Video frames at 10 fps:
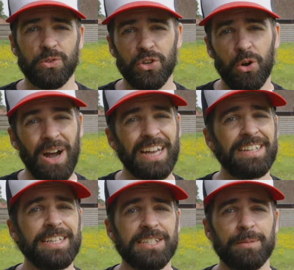so I
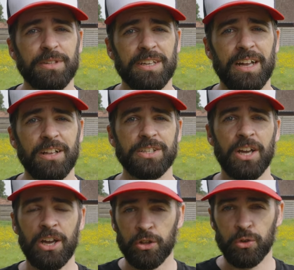need something else
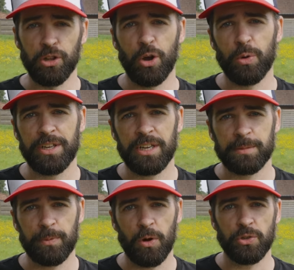to lower the
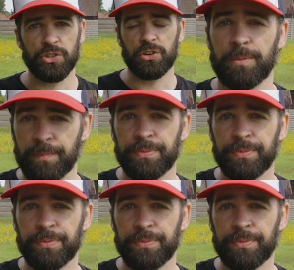exposure.